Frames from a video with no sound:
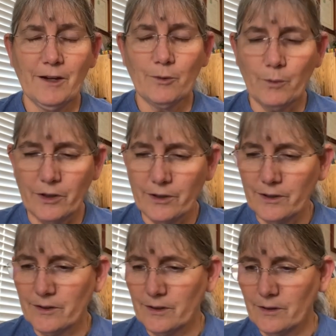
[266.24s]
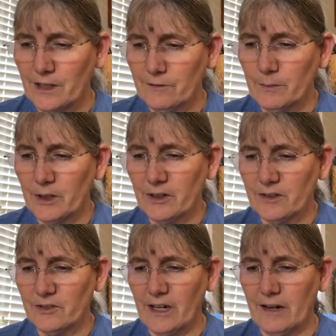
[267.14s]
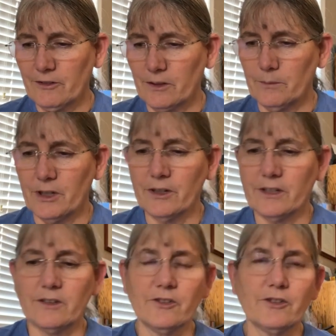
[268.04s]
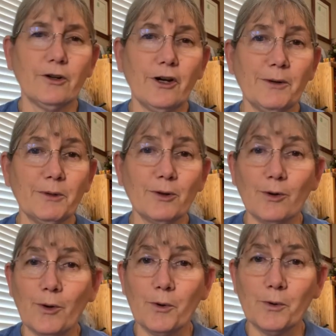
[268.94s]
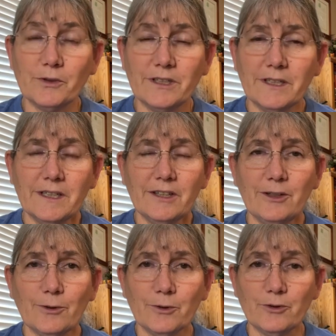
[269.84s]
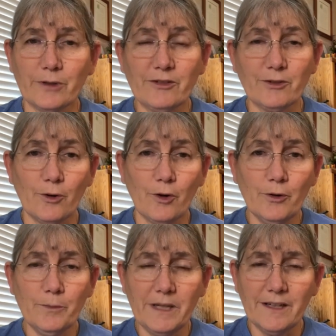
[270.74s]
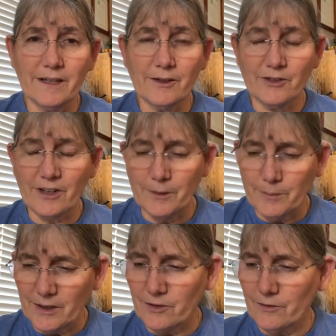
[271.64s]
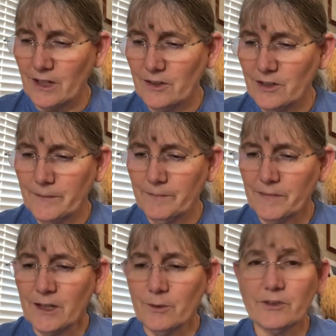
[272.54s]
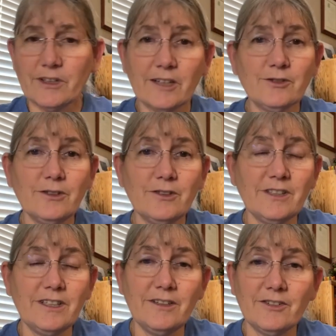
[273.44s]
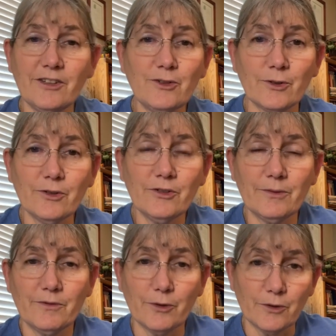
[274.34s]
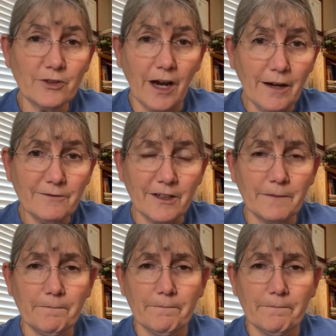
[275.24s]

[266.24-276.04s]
with Native Americans, African Americans. The old Drexel home outside Pennsylvania was actually the sisters' first convent.